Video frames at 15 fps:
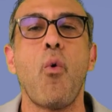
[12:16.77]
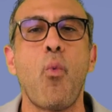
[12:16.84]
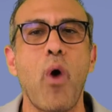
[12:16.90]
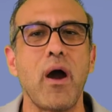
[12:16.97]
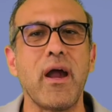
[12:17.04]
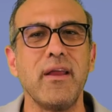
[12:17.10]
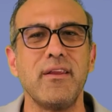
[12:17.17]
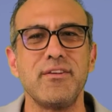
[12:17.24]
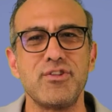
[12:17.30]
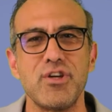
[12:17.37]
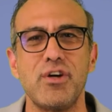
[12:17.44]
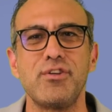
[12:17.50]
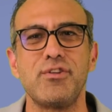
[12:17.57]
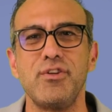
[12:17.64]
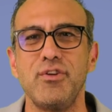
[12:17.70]
what kind of
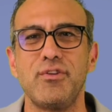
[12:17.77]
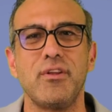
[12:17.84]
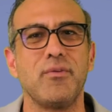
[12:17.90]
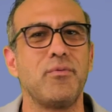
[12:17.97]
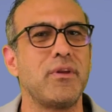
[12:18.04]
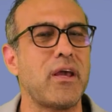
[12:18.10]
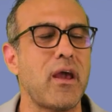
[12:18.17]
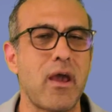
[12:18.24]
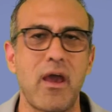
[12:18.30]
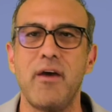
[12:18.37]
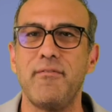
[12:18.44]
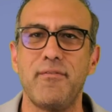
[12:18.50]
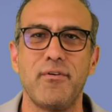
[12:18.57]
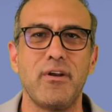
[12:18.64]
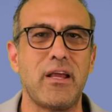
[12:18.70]
judge do you think would
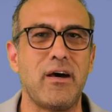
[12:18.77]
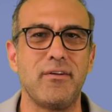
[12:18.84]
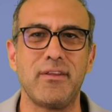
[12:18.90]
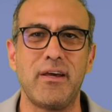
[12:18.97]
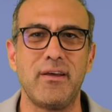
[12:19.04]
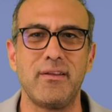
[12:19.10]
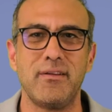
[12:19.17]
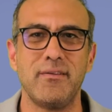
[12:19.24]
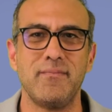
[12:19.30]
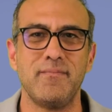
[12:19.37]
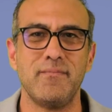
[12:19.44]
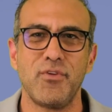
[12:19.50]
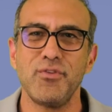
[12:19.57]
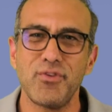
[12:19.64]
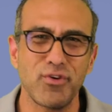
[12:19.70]
ever allow that?
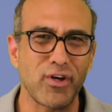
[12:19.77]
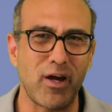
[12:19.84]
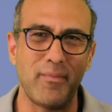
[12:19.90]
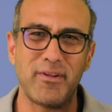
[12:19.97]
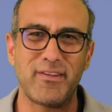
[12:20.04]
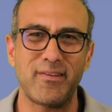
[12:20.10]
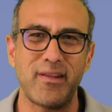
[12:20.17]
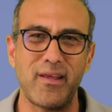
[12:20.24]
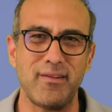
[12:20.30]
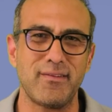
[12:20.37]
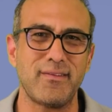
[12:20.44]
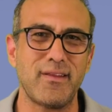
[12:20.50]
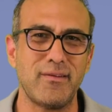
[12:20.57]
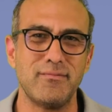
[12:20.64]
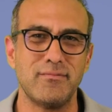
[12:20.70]
Use your common
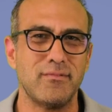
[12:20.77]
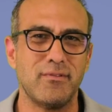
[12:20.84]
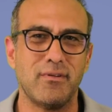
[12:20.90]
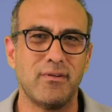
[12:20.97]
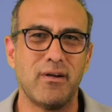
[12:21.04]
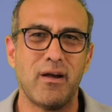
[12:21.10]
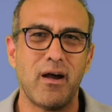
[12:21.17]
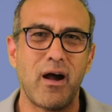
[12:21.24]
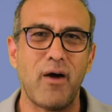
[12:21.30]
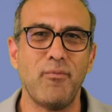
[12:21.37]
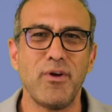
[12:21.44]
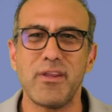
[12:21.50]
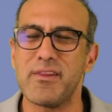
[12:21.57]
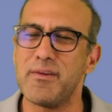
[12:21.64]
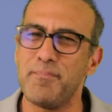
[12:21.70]
sense. I'm
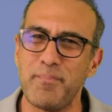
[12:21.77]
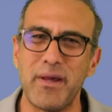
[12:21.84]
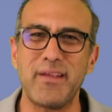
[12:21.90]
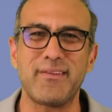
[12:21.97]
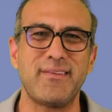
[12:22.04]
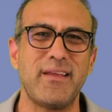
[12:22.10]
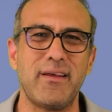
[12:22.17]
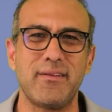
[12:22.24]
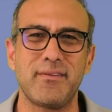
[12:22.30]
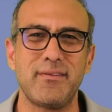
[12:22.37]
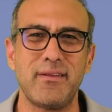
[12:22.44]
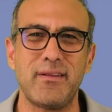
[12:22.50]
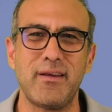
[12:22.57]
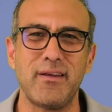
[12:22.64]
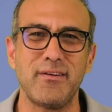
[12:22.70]
one of the best dads
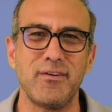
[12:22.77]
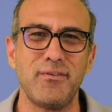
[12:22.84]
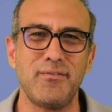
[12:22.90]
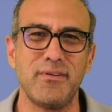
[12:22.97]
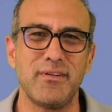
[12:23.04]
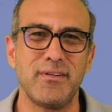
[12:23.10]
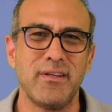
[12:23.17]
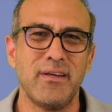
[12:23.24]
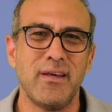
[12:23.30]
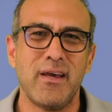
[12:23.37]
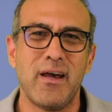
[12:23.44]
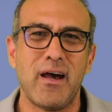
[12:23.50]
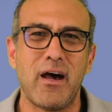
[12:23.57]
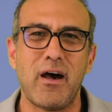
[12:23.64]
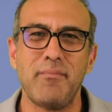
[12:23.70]
that I know, and
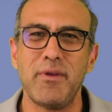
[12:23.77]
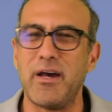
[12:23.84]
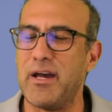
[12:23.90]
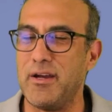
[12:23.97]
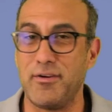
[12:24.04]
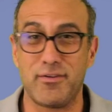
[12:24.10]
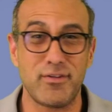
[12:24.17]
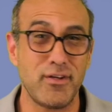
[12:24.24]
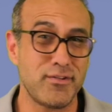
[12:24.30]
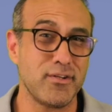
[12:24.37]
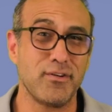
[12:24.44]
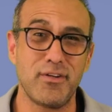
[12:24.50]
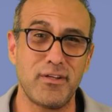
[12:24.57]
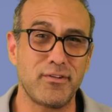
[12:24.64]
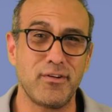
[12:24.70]
I'm gonna hire such a
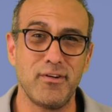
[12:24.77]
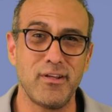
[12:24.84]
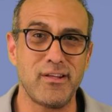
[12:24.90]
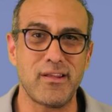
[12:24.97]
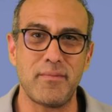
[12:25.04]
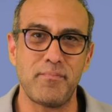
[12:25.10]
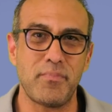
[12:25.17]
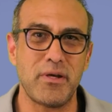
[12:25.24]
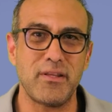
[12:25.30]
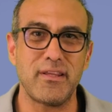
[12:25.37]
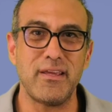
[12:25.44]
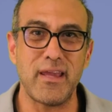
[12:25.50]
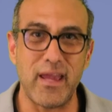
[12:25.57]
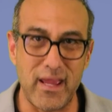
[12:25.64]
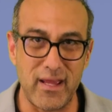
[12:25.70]
good attorney that by
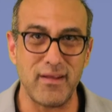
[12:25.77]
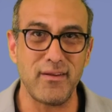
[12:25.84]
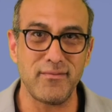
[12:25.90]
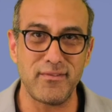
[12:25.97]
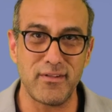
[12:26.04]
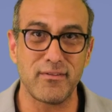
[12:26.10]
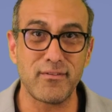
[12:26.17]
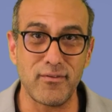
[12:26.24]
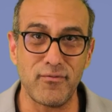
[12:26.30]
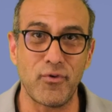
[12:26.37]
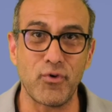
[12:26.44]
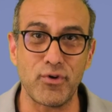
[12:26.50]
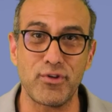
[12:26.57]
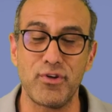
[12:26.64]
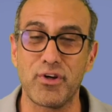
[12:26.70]
the end of this
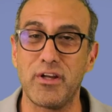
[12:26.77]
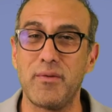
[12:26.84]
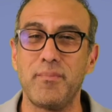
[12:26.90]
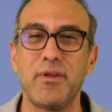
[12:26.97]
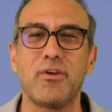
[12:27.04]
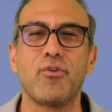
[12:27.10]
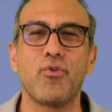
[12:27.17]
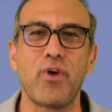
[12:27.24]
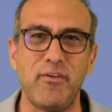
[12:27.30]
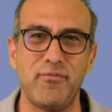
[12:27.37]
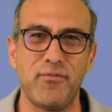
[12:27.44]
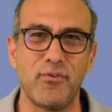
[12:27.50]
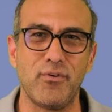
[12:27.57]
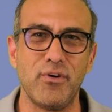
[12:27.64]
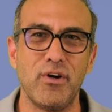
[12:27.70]
divorce, you're gonna be
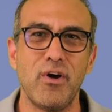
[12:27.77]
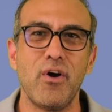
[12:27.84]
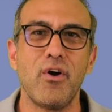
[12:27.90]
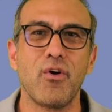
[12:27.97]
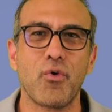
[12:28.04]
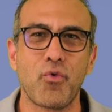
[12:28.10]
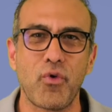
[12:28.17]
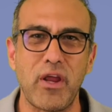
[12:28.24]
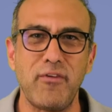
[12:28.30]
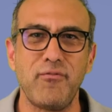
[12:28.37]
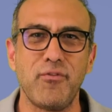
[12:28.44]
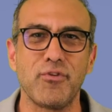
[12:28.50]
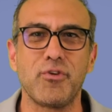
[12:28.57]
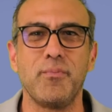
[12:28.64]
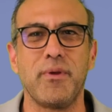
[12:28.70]
grateful
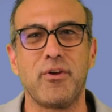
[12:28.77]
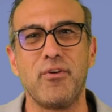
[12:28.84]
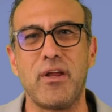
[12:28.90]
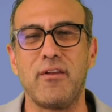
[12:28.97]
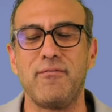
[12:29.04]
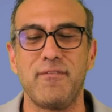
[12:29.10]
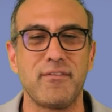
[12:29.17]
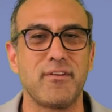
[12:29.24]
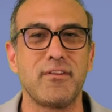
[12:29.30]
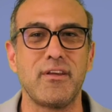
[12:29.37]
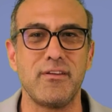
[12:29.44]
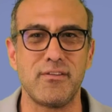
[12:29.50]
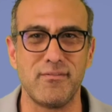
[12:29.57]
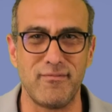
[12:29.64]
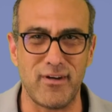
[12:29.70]
to be granted
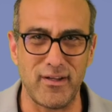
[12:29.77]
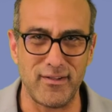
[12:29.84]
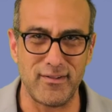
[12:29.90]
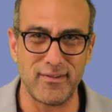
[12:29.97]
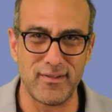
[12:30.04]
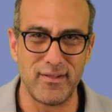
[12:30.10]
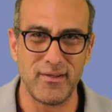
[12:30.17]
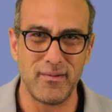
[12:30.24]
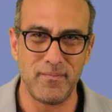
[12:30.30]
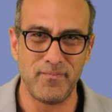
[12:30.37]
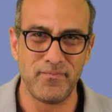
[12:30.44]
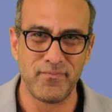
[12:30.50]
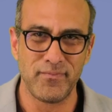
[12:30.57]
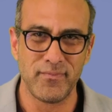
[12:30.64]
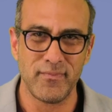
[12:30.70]
visitation rights.
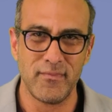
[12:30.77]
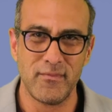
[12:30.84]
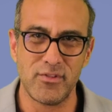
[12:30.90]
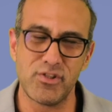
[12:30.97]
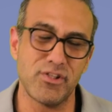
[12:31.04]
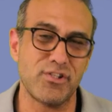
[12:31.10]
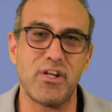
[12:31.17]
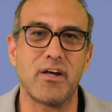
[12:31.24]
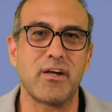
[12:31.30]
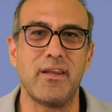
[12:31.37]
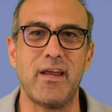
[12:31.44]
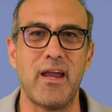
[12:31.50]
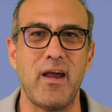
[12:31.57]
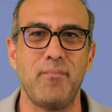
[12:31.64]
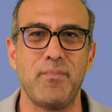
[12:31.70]
It's just not
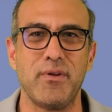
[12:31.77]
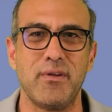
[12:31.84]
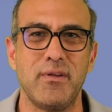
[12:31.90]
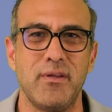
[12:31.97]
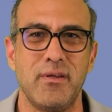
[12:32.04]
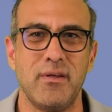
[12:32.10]
gonna happen.